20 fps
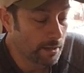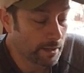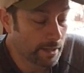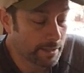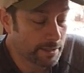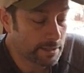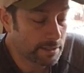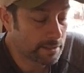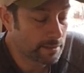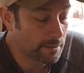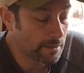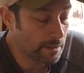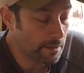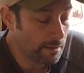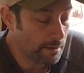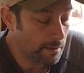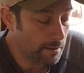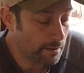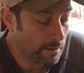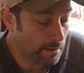Let's
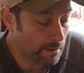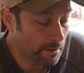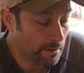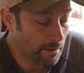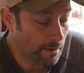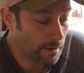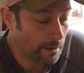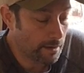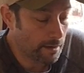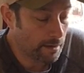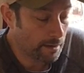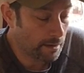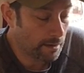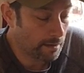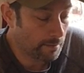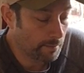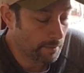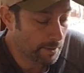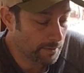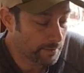see,
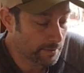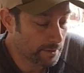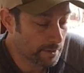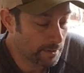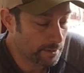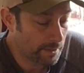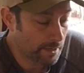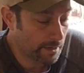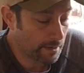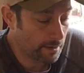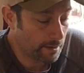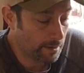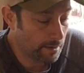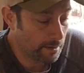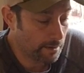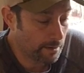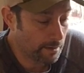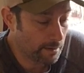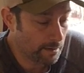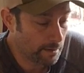let's get down
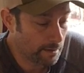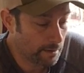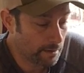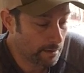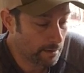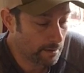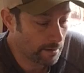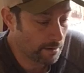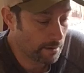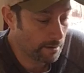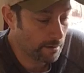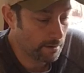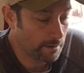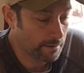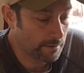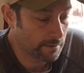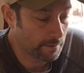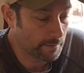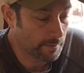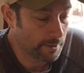here,
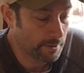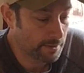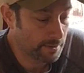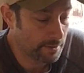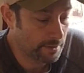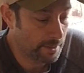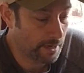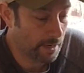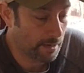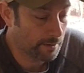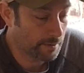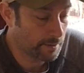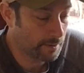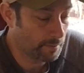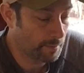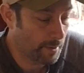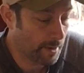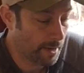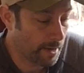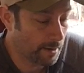some of these tech
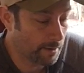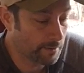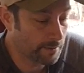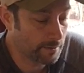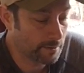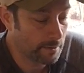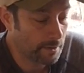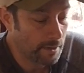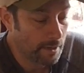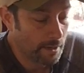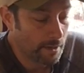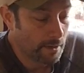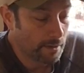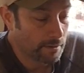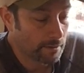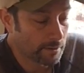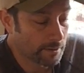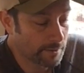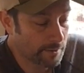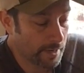specs.
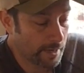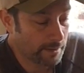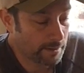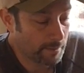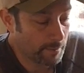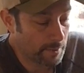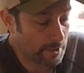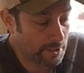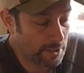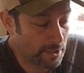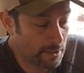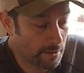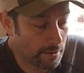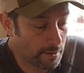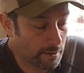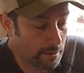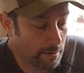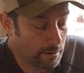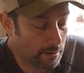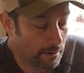Looks like the
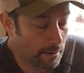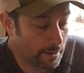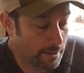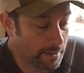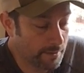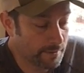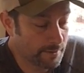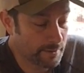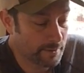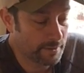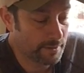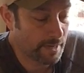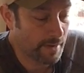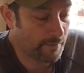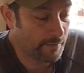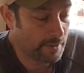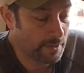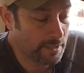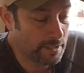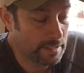material is a
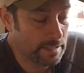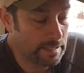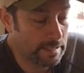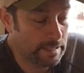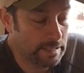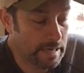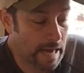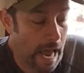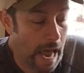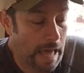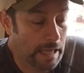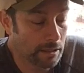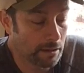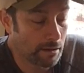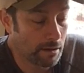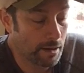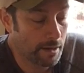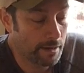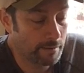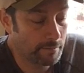7D
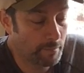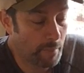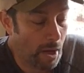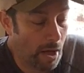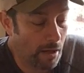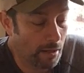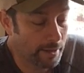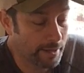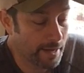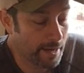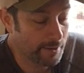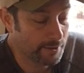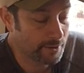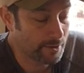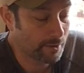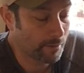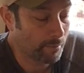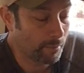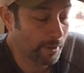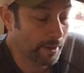nylon
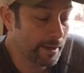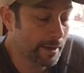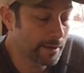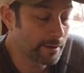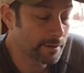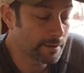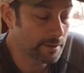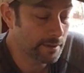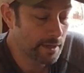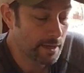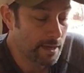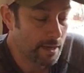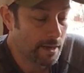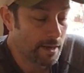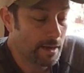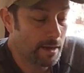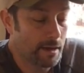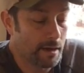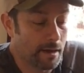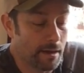polyester blend.
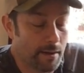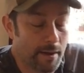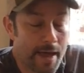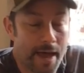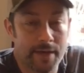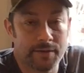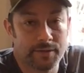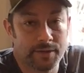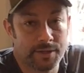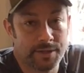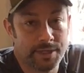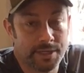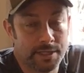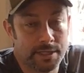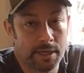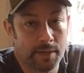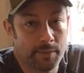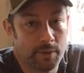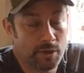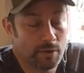It has a
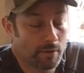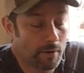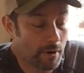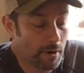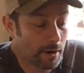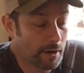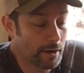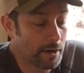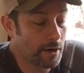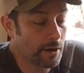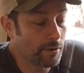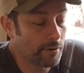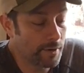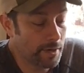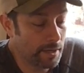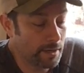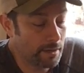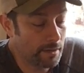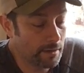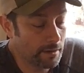DWR
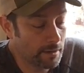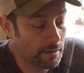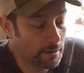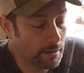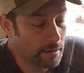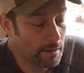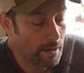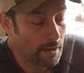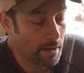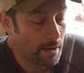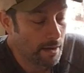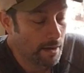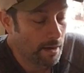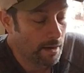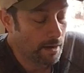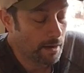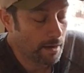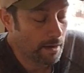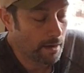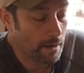coating
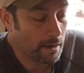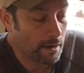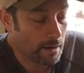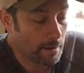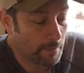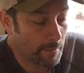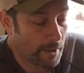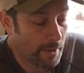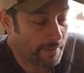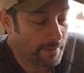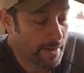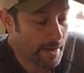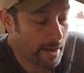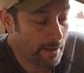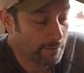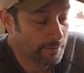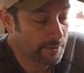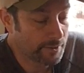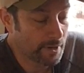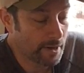on the
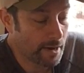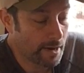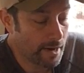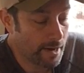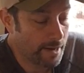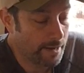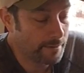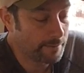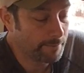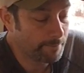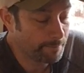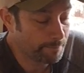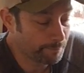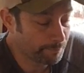outside,